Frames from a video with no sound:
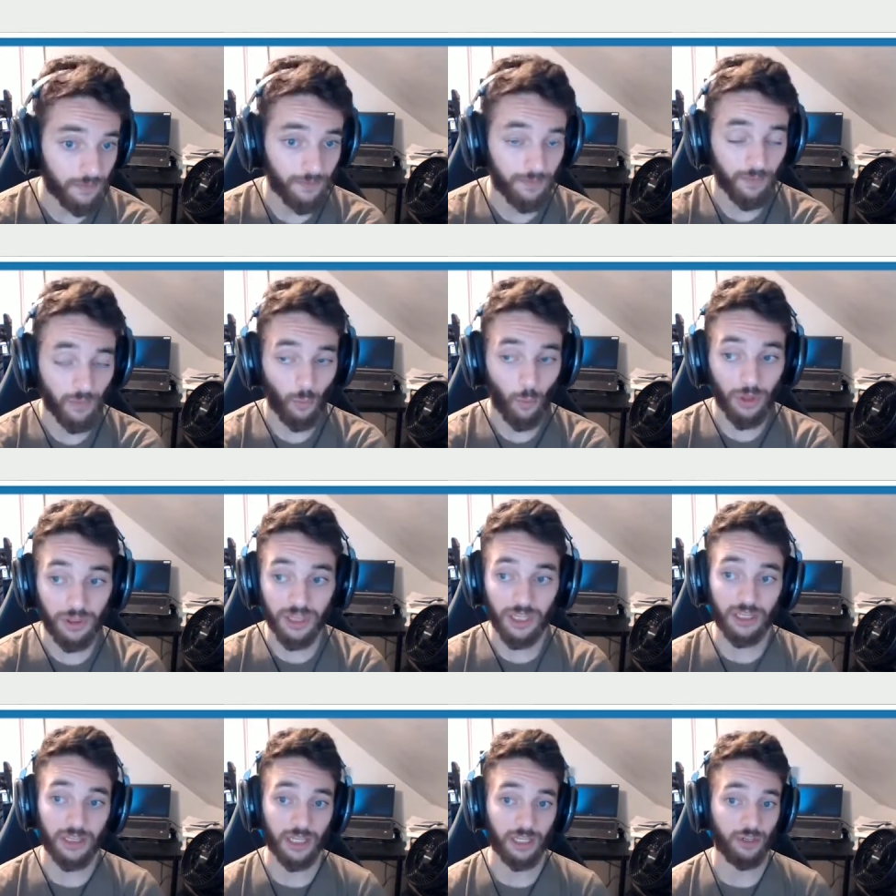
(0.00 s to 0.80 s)
One thing
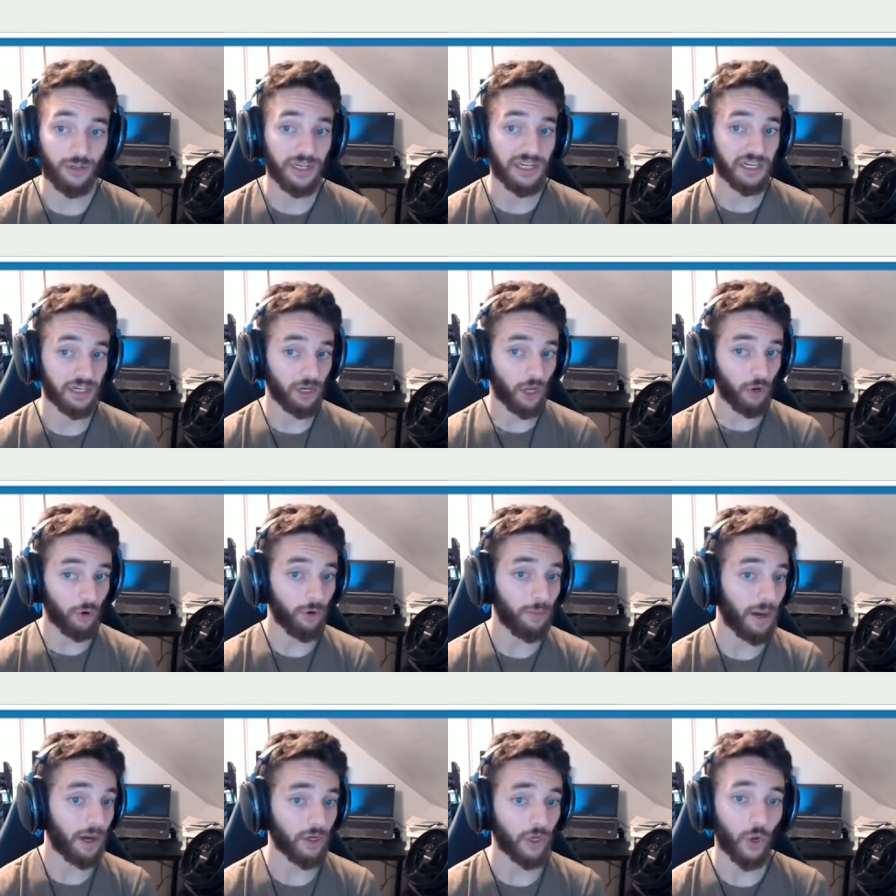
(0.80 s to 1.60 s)
that you need to know
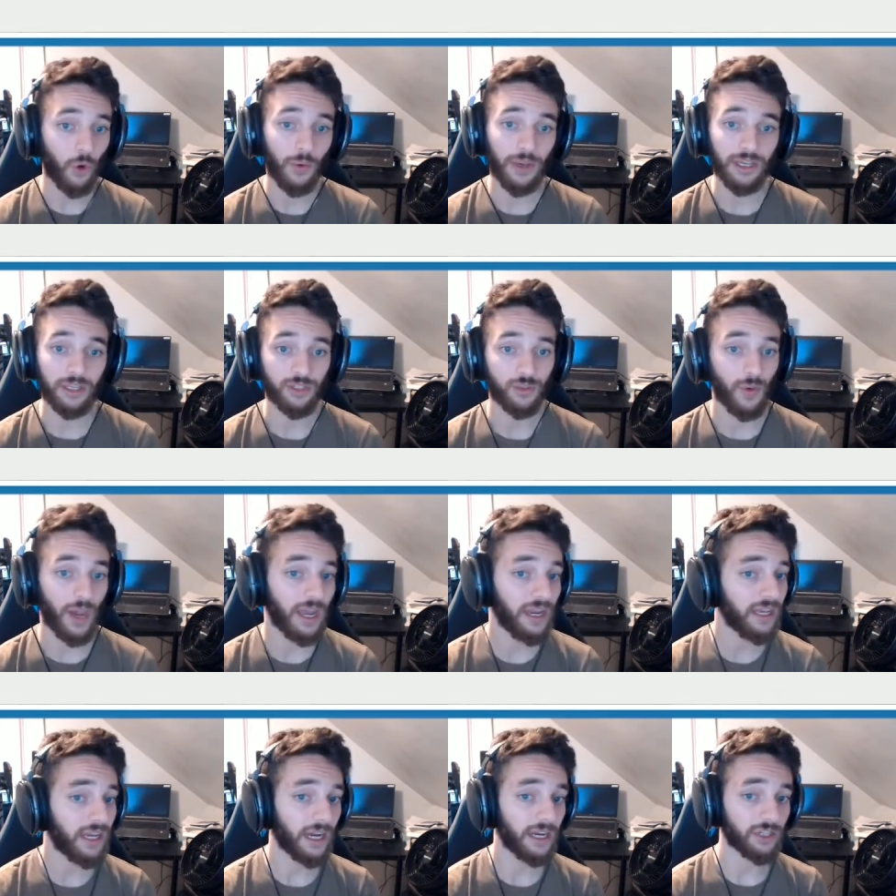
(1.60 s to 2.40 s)
about going into any
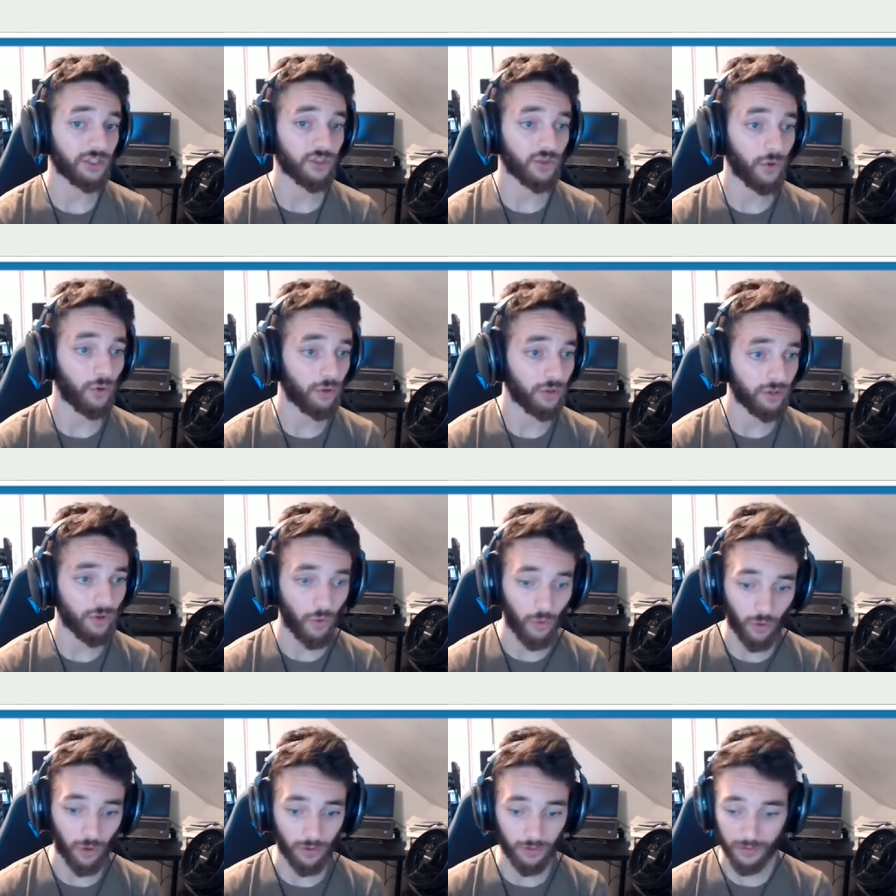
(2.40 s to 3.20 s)
kind of solar
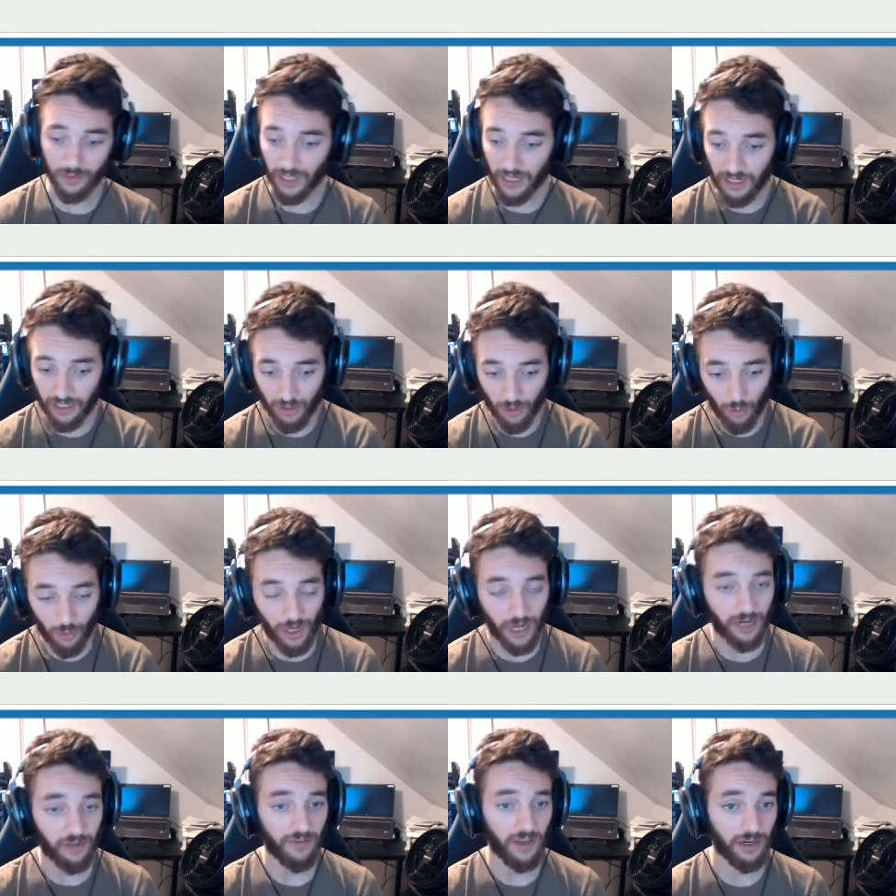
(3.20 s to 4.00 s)
or getting your own kind
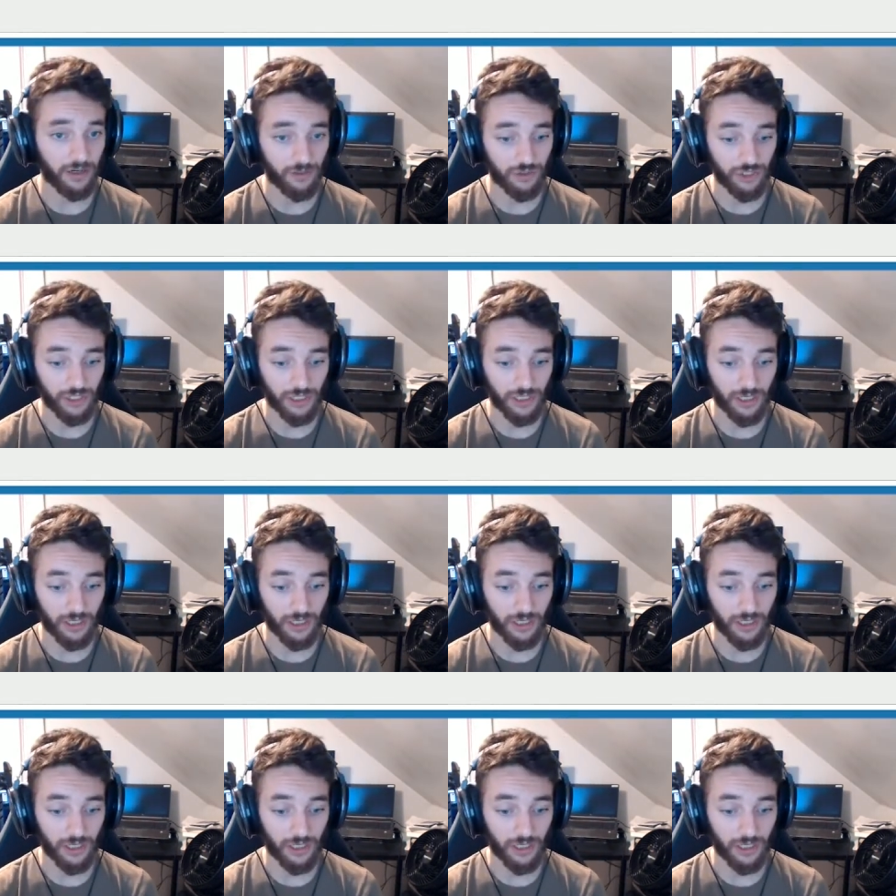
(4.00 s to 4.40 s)
of energy,